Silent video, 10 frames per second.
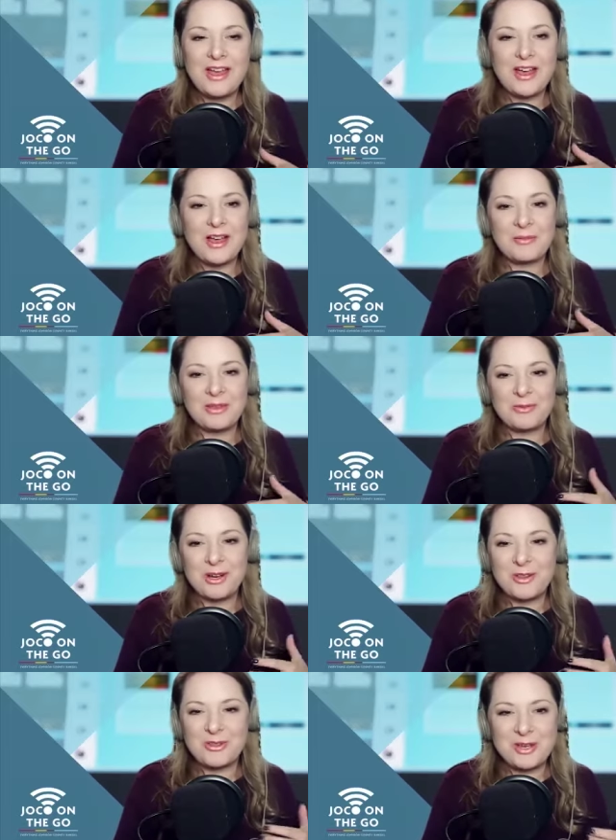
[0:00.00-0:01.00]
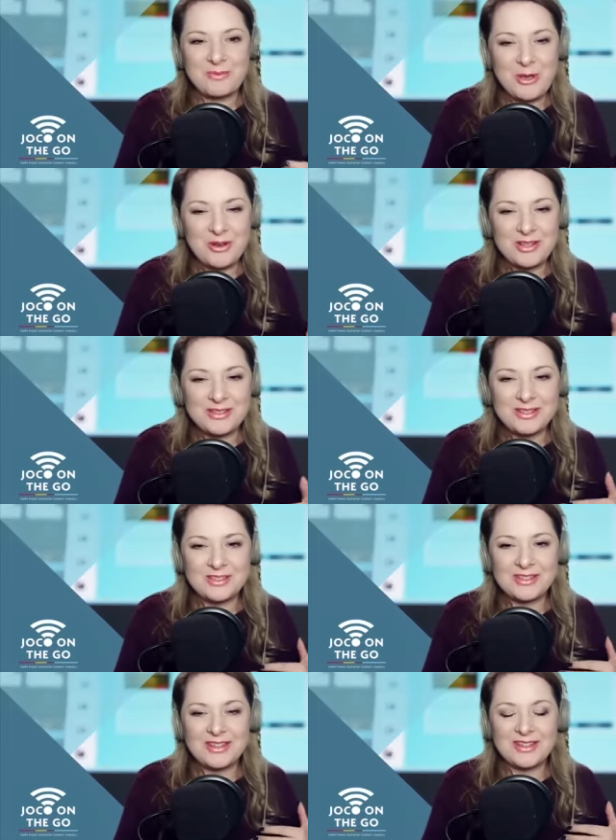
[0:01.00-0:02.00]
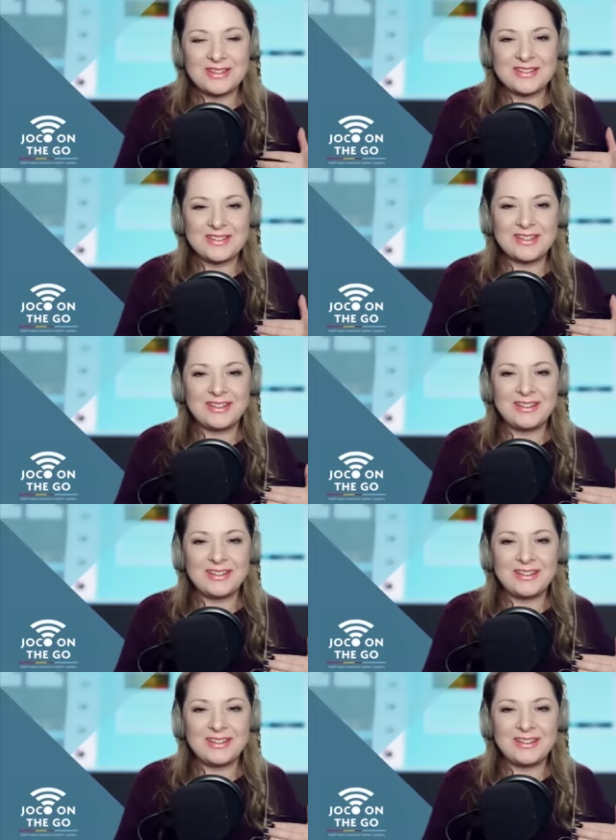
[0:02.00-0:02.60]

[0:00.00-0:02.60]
um, and one of those components is is